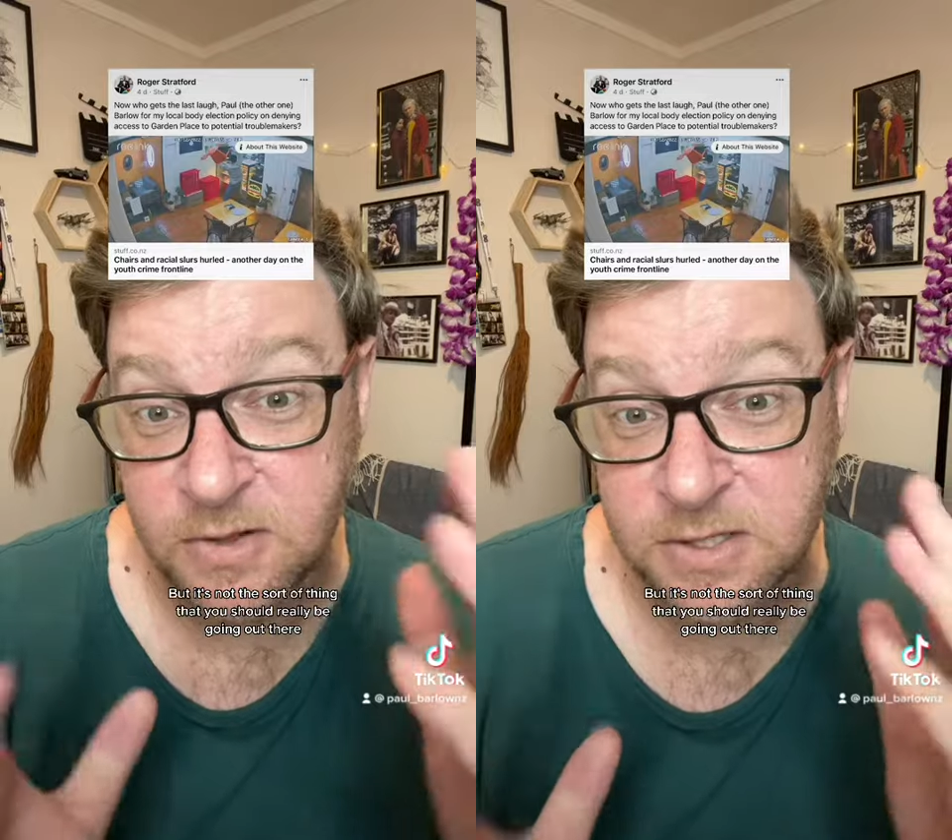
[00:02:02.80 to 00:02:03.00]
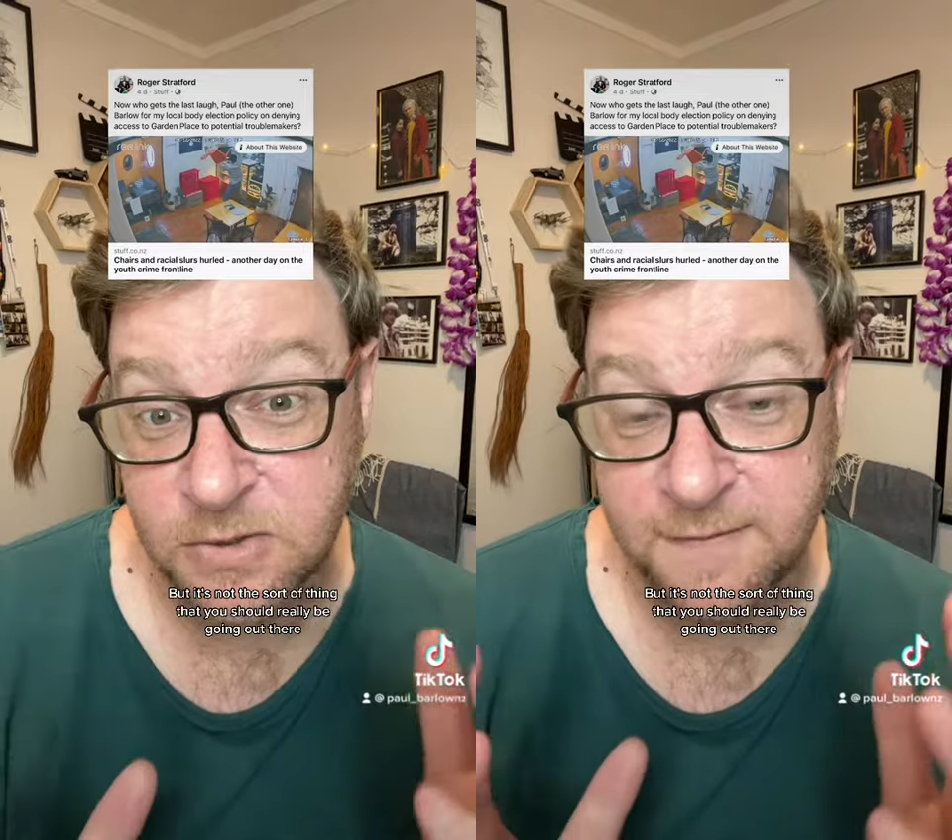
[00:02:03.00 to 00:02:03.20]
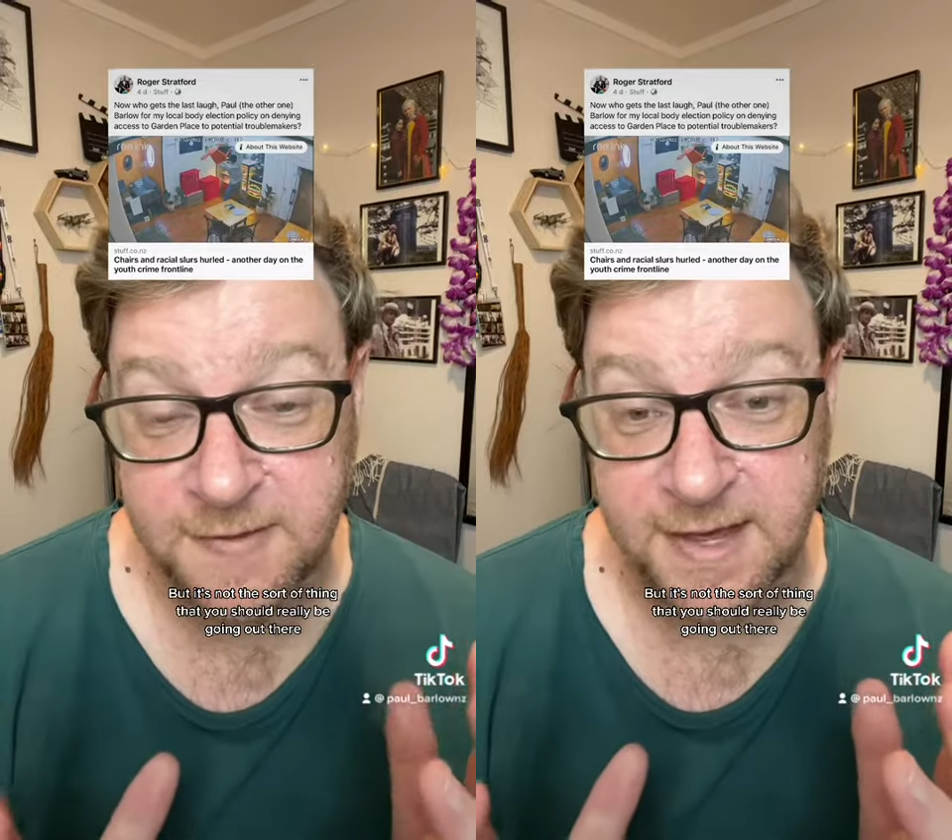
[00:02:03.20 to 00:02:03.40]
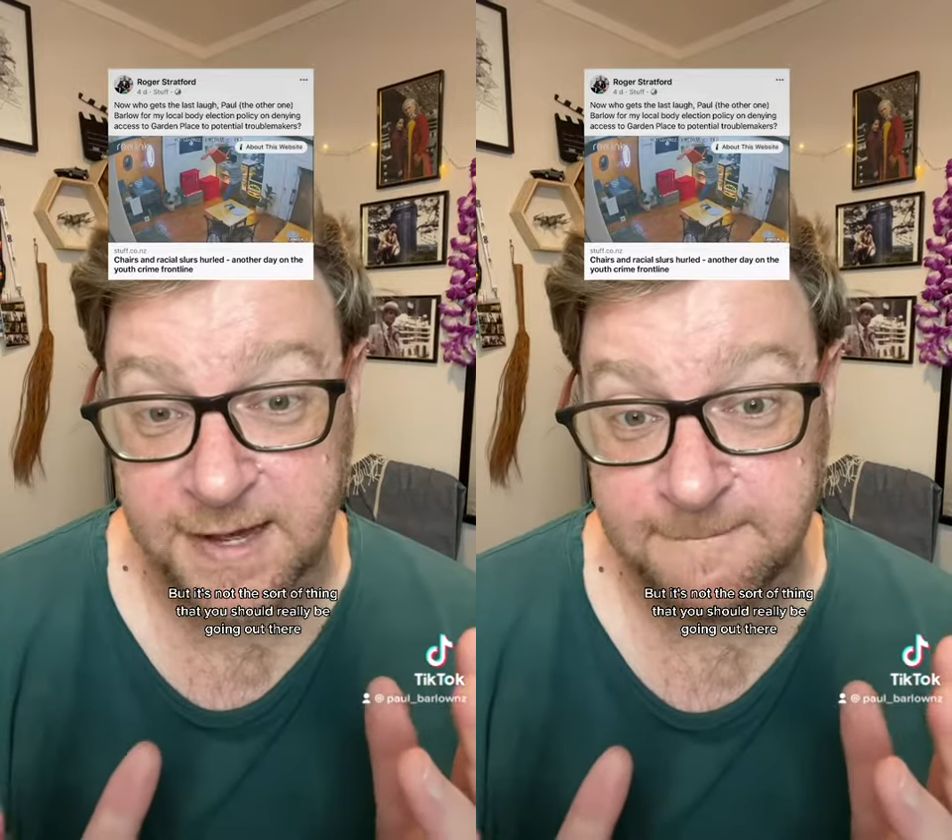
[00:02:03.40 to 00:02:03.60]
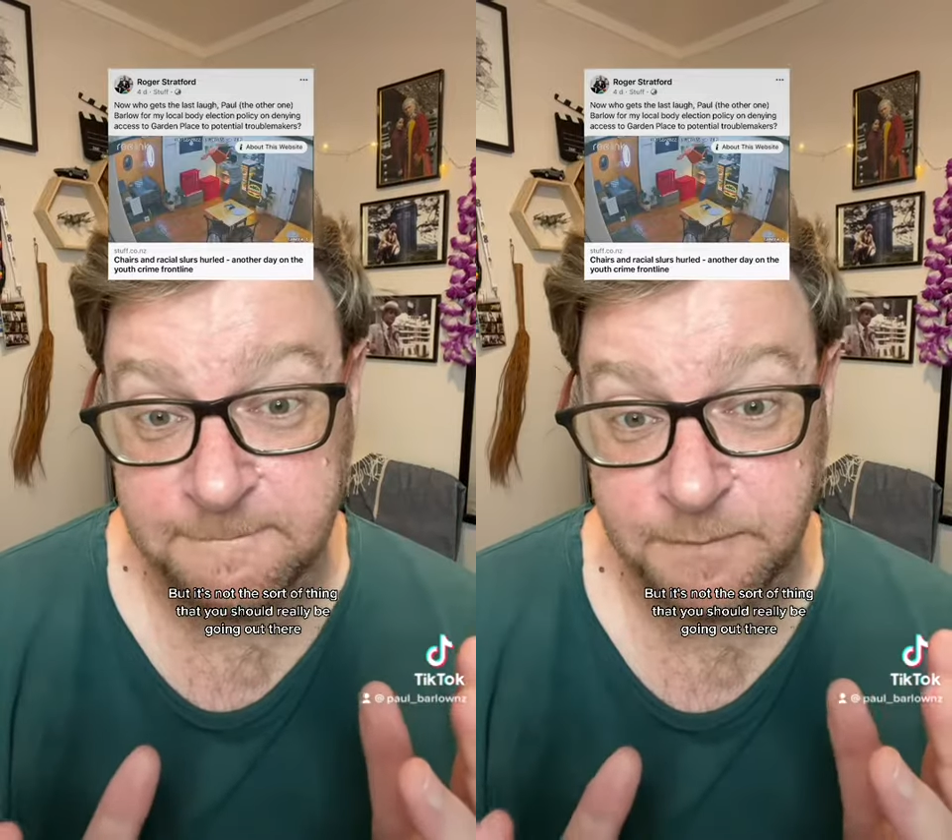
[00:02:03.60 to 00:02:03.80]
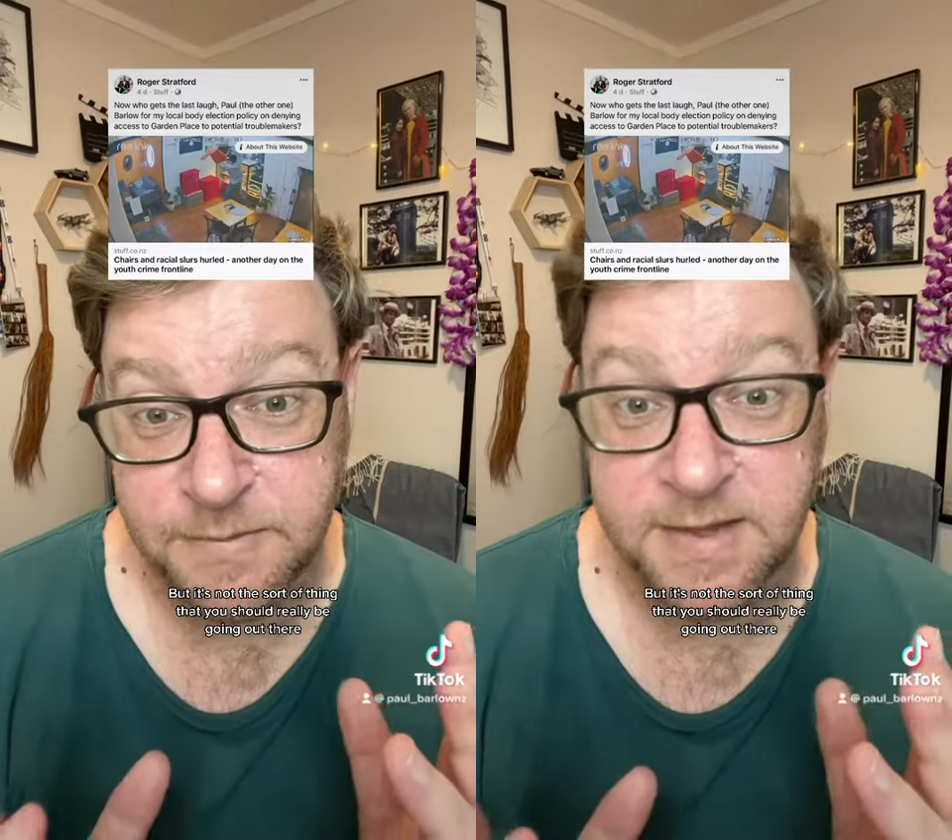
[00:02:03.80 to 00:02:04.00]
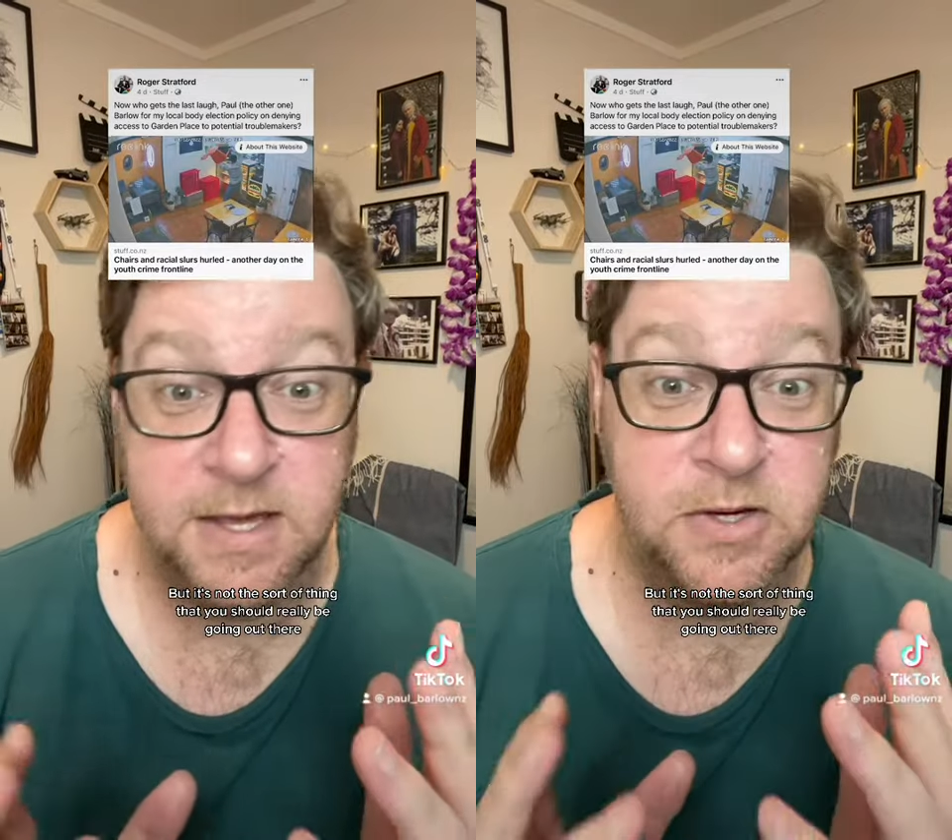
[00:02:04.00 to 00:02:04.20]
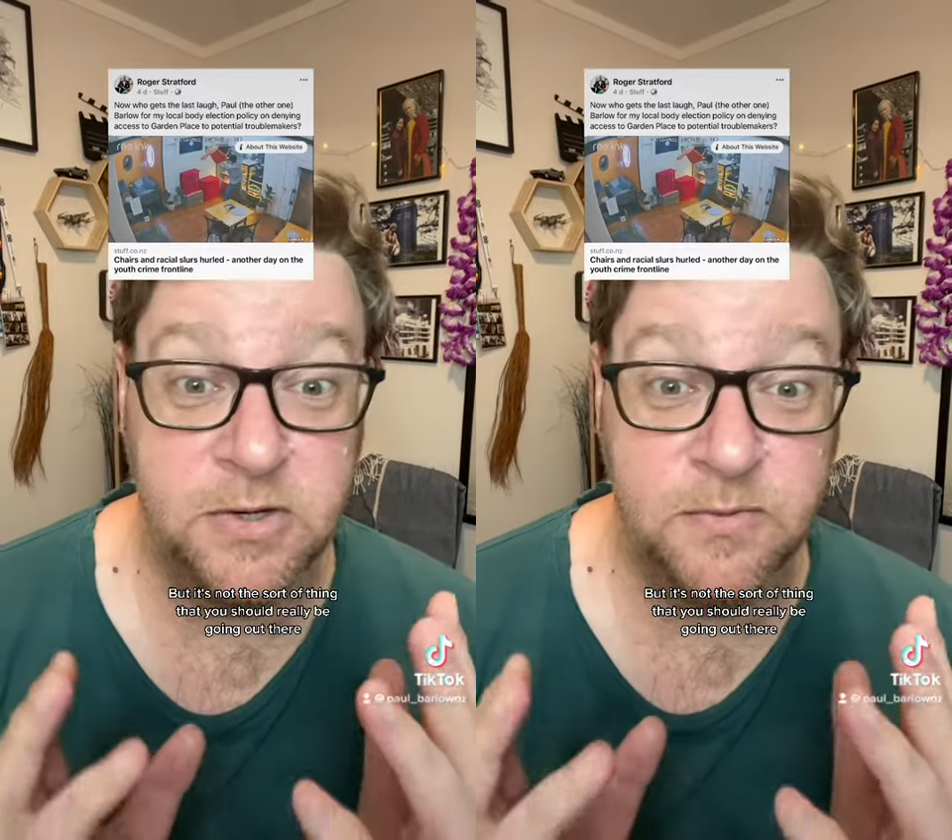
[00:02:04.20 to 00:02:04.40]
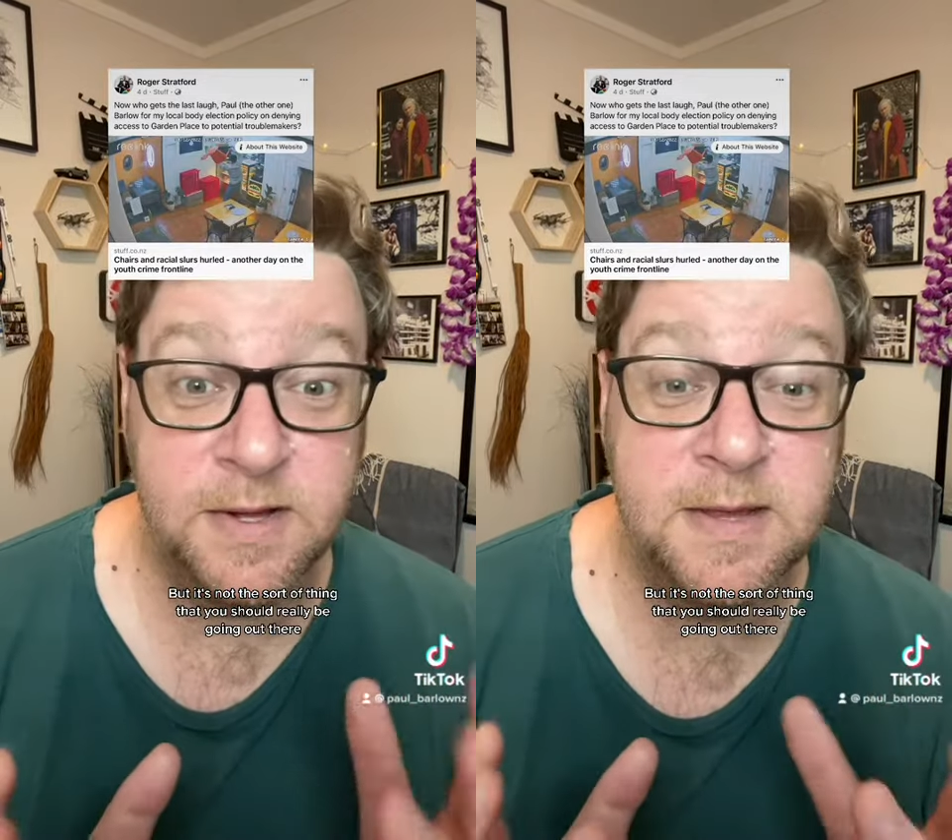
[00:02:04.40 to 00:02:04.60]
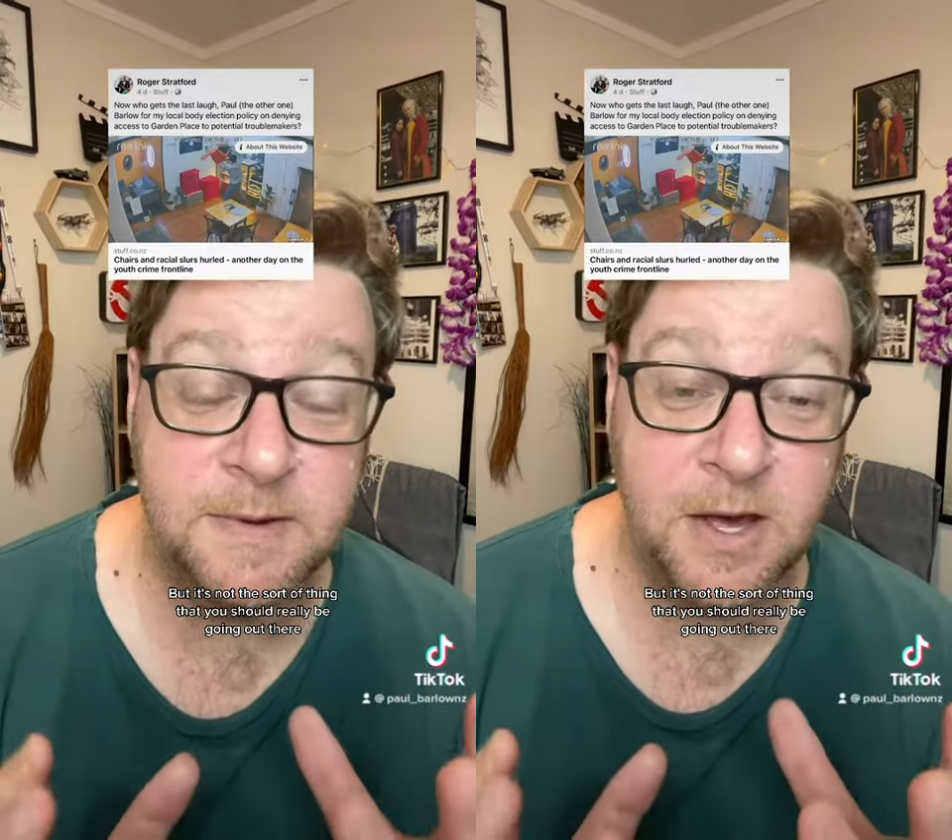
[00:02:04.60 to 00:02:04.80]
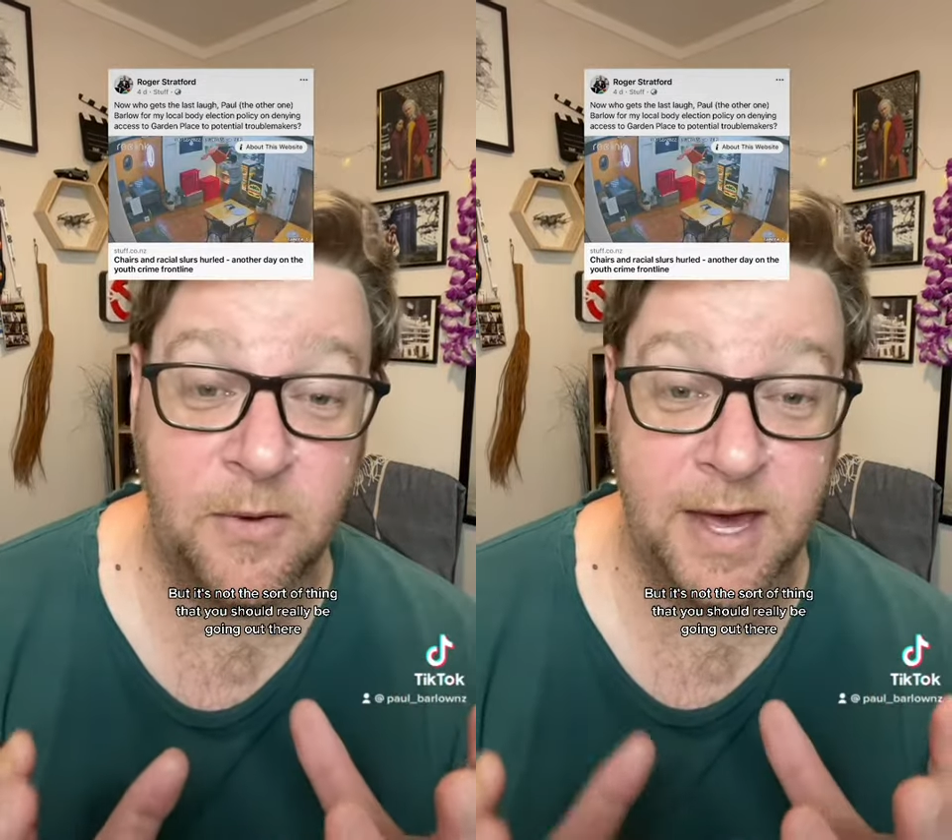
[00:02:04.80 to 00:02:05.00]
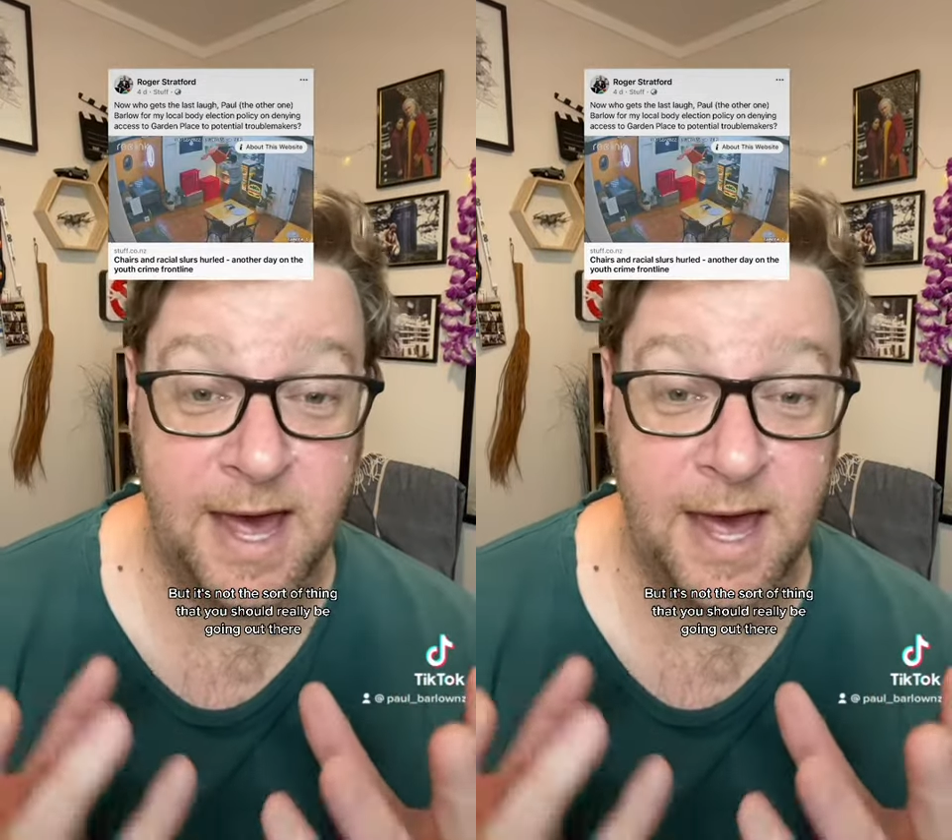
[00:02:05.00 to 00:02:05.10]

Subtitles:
the sort of thing that you should really be going